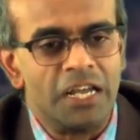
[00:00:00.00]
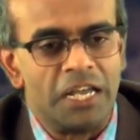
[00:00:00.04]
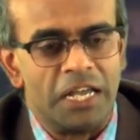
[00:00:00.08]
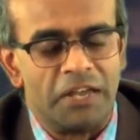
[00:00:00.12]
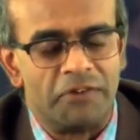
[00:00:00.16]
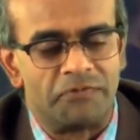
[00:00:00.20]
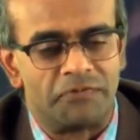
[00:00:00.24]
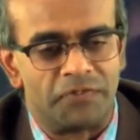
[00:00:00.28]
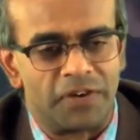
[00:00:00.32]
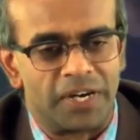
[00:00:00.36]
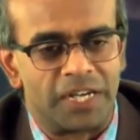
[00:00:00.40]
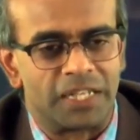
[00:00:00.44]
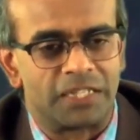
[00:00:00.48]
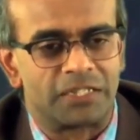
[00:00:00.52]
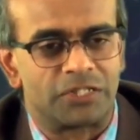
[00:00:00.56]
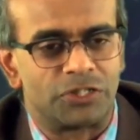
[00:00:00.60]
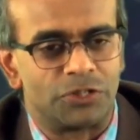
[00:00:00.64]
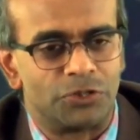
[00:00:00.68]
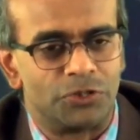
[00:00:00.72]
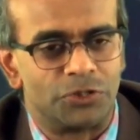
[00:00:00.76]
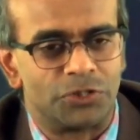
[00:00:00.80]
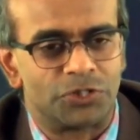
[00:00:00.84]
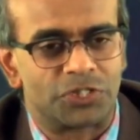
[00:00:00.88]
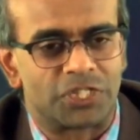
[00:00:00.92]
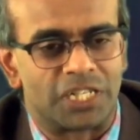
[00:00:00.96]
if it is
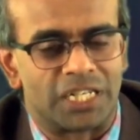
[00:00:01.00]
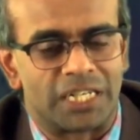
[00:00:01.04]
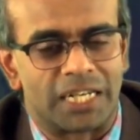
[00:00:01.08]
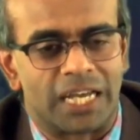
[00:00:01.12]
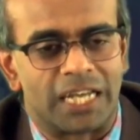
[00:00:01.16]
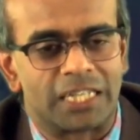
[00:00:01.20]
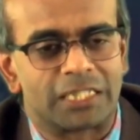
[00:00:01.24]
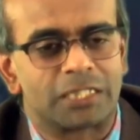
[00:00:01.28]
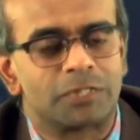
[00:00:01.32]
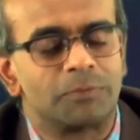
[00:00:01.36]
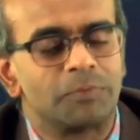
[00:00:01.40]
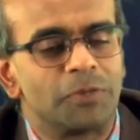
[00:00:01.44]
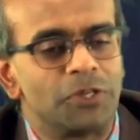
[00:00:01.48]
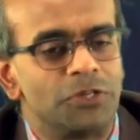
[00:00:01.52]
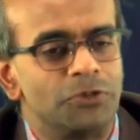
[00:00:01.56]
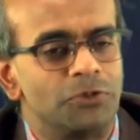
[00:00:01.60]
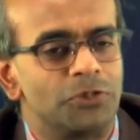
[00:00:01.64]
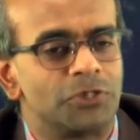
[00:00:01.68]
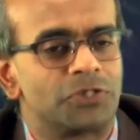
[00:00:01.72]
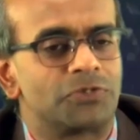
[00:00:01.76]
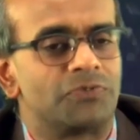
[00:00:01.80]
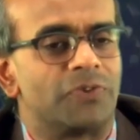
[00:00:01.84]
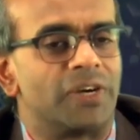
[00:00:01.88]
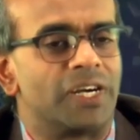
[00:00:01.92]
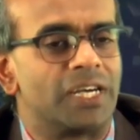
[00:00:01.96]
used, it has to be
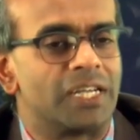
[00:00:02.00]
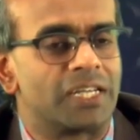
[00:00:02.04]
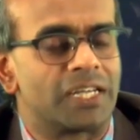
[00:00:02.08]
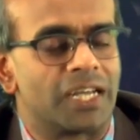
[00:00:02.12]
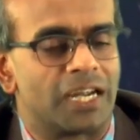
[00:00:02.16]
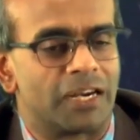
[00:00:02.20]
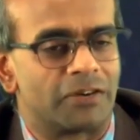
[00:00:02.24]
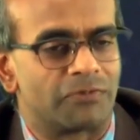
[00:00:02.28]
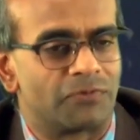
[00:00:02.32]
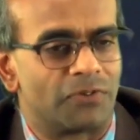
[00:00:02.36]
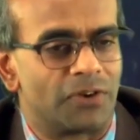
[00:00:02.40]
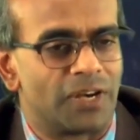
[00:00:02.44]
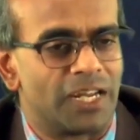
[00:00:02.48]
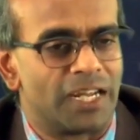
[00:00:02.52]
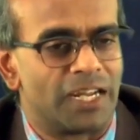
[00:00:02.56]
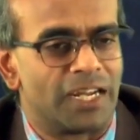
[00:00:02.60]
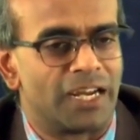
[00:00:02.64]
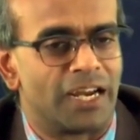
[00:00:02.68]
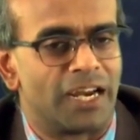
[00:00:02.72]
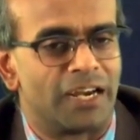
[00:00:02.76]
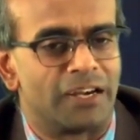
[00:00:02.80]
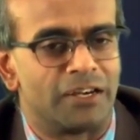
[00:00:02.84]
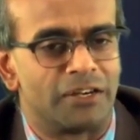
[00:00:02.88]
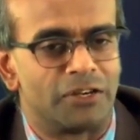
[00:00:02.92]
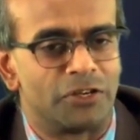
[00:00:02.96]
used very carefully,
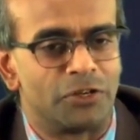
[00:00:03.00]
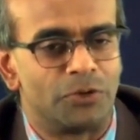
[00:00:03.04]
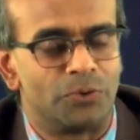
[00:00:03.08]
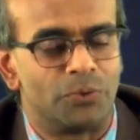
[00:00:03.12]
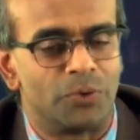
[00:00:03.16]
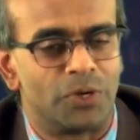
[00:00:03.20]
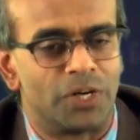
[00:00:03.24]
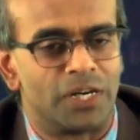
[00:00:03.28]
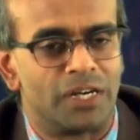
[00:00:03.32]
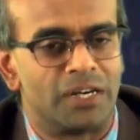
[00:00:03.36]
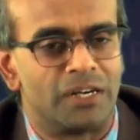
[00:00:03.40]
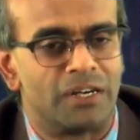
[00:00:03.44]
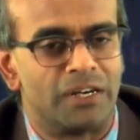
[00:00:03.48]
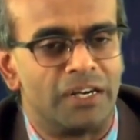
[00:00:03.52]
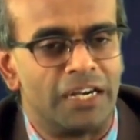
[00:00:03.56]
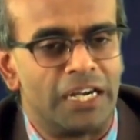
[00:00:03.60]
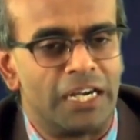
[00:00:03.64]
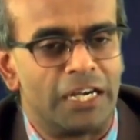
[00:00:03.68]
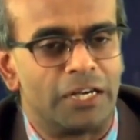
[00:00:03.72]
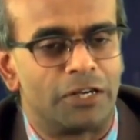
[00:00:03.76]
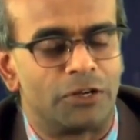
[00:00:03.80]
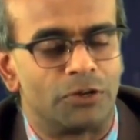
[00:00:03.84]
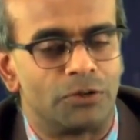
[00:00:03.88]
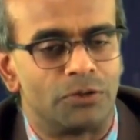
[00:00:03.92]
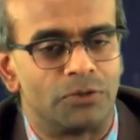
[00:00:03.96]
and you would
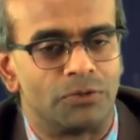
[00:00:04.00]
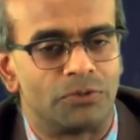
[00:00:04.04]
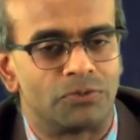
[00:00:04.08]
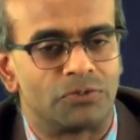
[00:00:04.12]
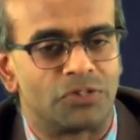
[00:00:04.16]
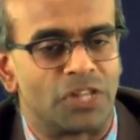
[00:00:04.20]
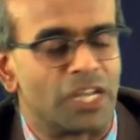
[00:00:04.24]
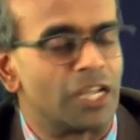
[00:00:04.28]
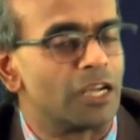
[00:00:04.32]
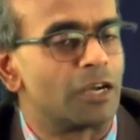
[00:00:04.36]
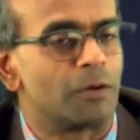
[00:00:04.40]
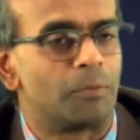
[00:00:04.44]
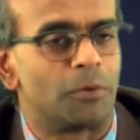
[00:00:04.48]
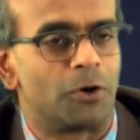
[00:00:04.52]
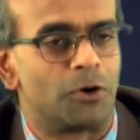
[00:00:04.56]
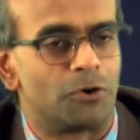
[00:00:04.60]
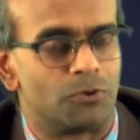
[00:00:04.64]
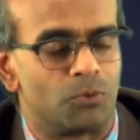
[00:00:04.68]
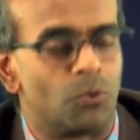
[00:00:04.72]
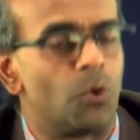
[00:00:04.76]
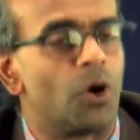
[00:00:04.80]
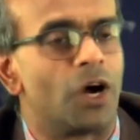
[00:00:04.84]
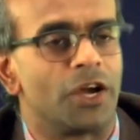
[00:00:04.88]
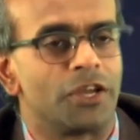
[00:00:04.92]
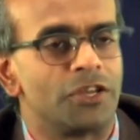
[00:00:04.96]
need to think about
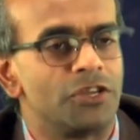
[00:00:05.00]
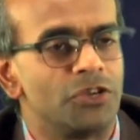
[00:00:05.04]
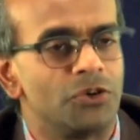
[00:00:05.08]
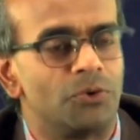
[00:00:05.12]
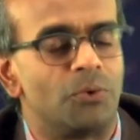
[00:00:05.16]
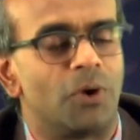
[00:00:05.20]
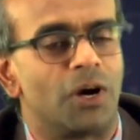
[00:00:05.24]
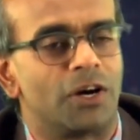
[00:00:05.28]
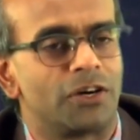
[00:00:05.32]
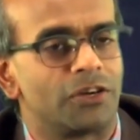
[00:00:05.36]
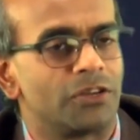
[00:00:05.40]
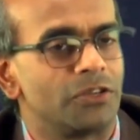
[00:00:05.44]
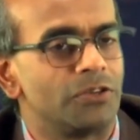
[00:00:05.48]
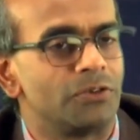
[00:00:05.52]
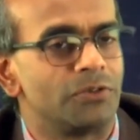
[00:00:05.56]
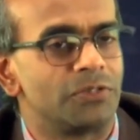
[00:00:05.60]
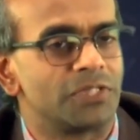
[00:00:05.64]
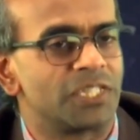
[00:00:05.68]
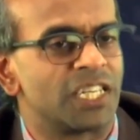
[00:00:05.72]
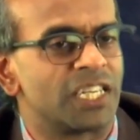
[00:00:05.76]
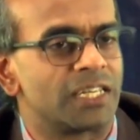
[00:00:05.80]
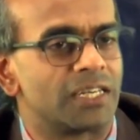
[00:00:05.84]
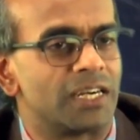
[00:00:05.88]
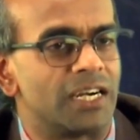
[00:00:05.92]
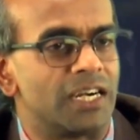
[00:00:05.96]
why you want to
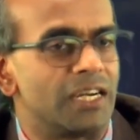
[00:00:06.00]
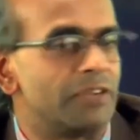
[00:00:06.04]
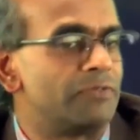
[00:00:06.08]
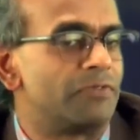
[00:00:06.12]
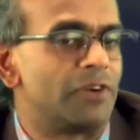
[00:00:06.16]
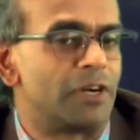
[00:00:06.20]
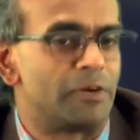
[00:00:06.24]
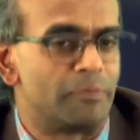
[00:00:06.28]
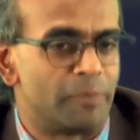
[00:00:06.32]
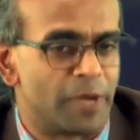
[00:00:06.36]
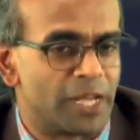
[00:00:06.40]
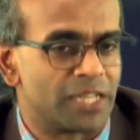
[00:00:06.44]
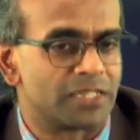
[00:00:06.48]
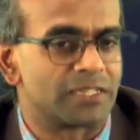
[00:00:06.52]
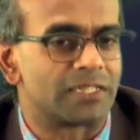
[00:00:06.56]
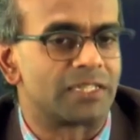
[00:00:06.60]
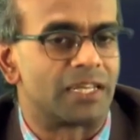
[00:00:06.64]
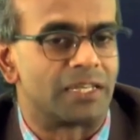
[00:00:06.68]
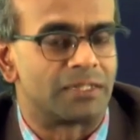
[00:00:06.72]
use it and if it makes